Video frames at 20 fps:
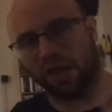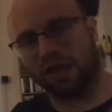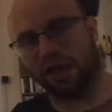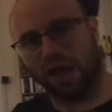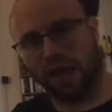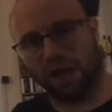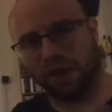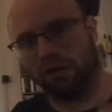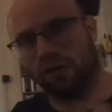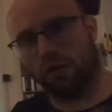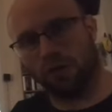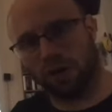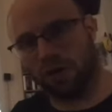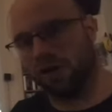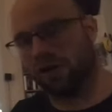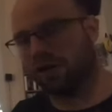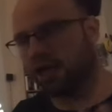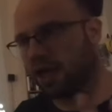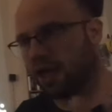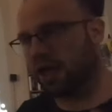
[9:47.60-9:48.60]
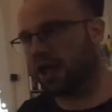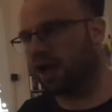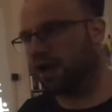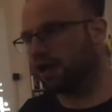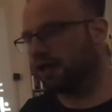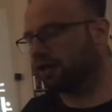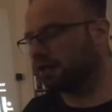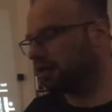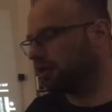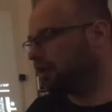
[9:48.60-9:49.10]
a notey,
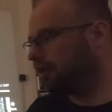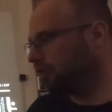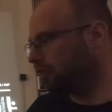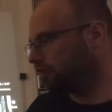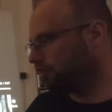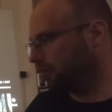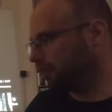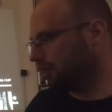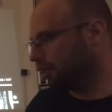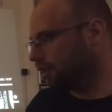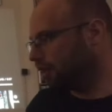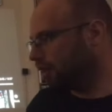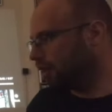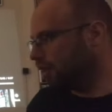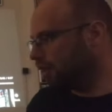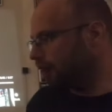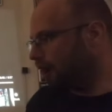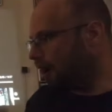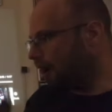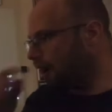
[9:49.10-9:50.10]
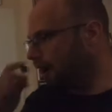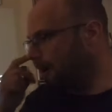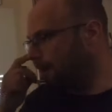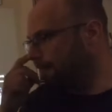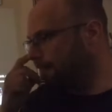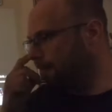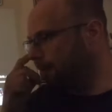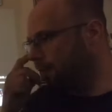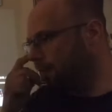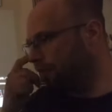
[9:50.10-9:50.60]
chaotic thing.
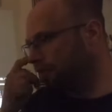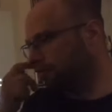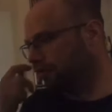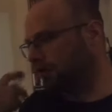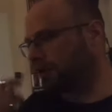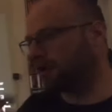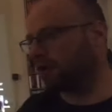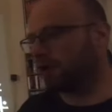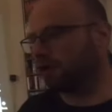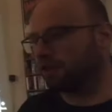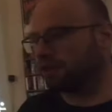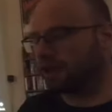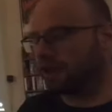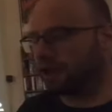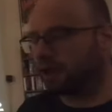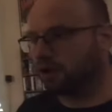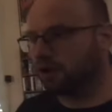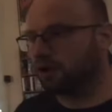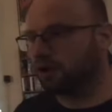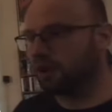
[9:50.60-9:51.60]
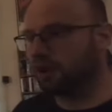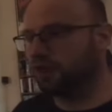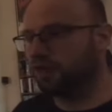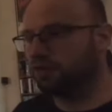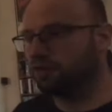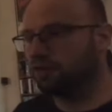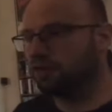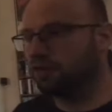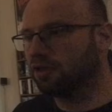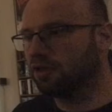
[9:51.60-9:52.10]
But what you're hearing there
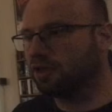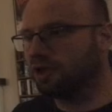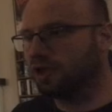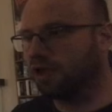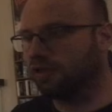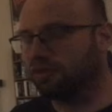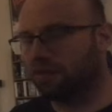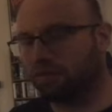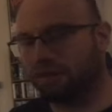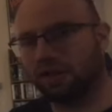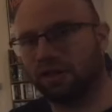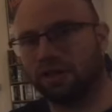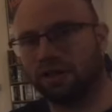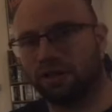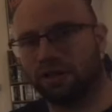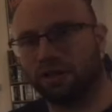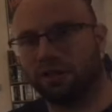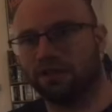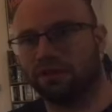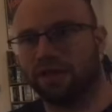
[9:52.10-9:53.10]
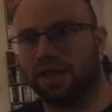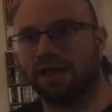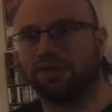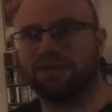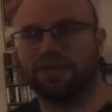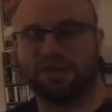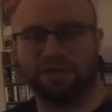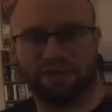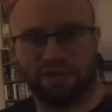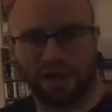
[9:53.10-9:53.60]
is, it's a little less
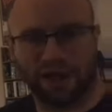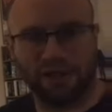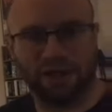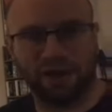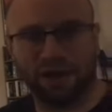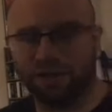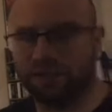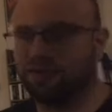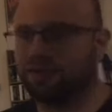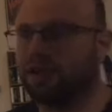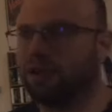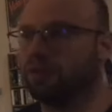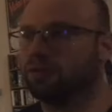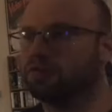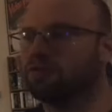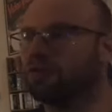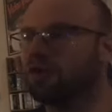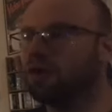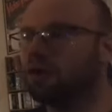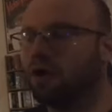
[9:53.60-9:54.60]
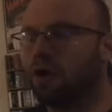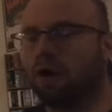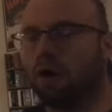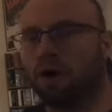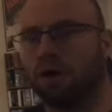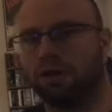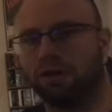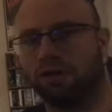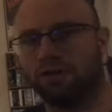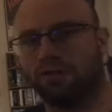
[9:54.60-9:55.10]
insane than it sounds.
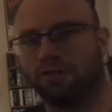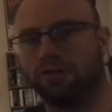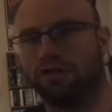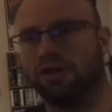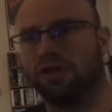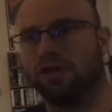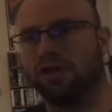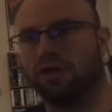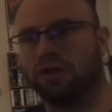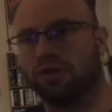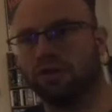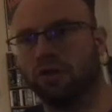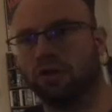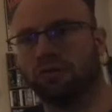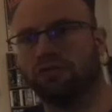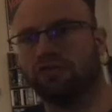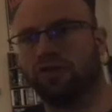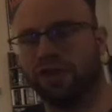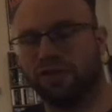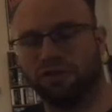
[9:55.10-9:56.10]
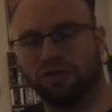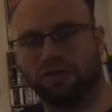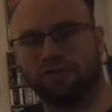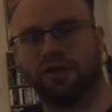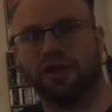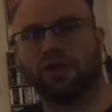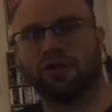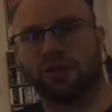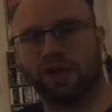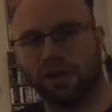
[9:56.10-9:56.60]
All of the note changes
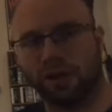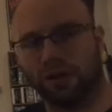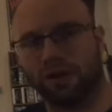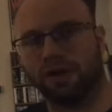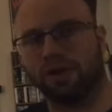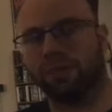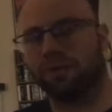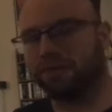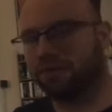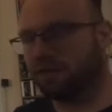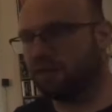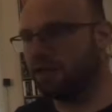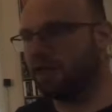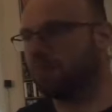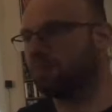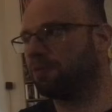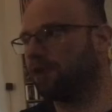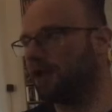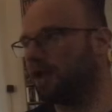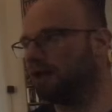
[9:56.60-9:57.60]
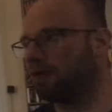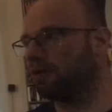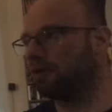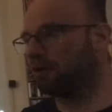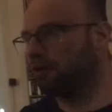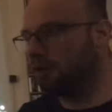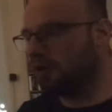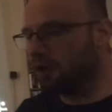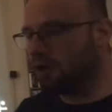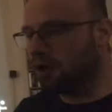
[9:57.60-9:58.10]
that you're hearing within that
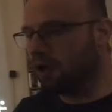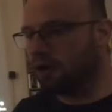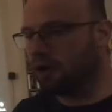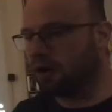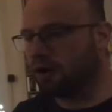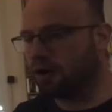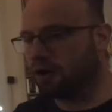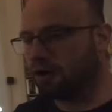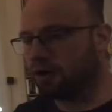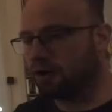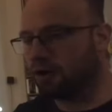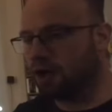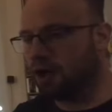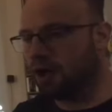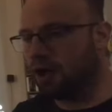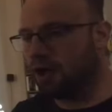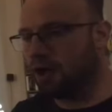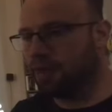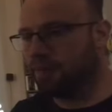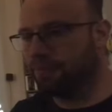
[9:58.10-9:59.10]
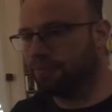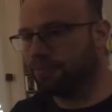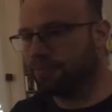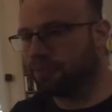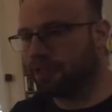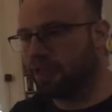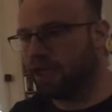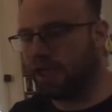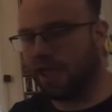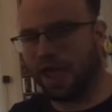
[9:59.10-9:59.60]
pattern are
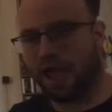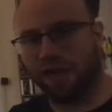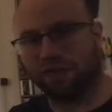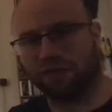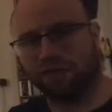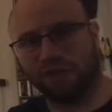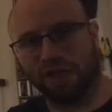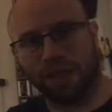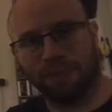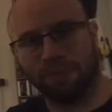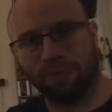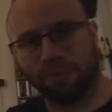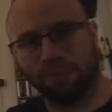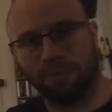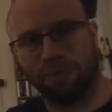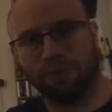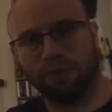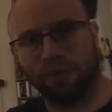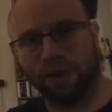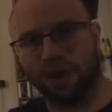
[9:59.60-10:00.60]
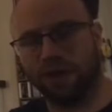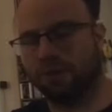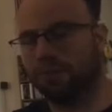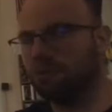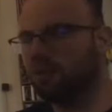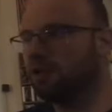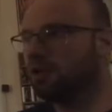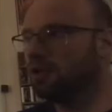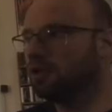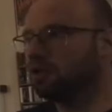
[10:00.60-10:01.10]
a half step between them.
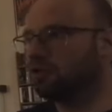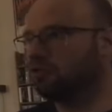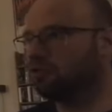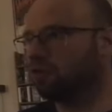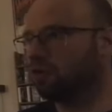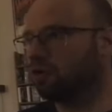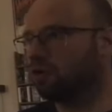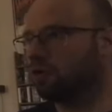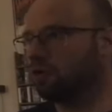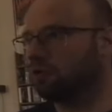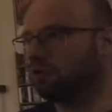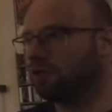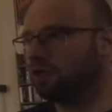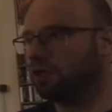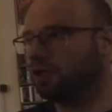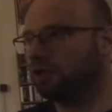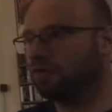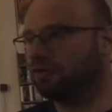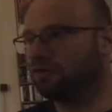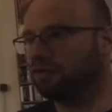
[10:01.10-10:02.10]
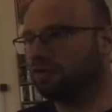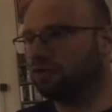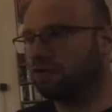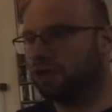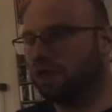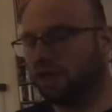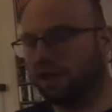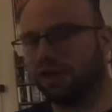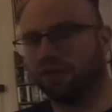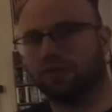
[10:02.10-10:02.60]
So it is